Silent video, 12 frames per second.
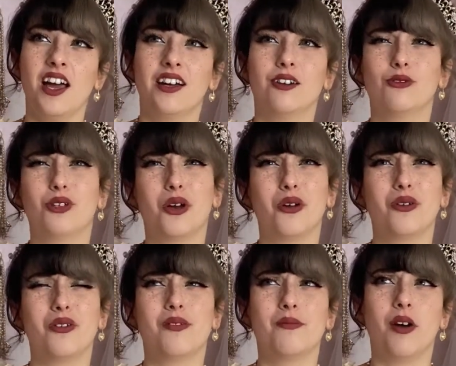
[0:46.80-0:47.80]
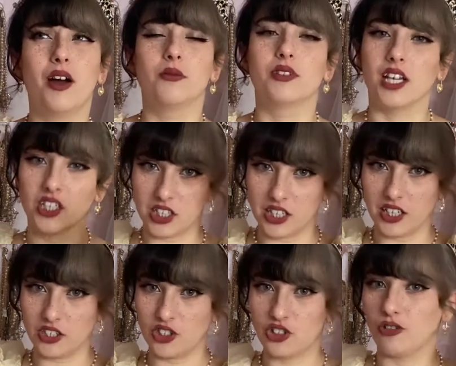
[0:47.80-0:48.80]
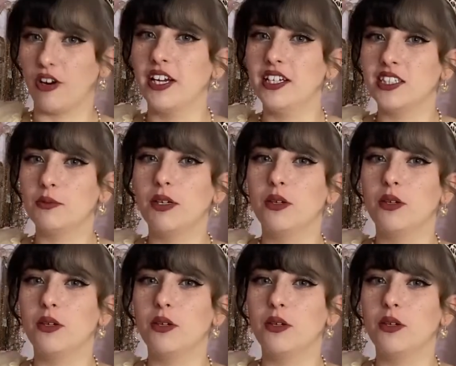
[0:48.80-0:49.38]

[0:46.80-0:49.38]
although mine was actually a straight split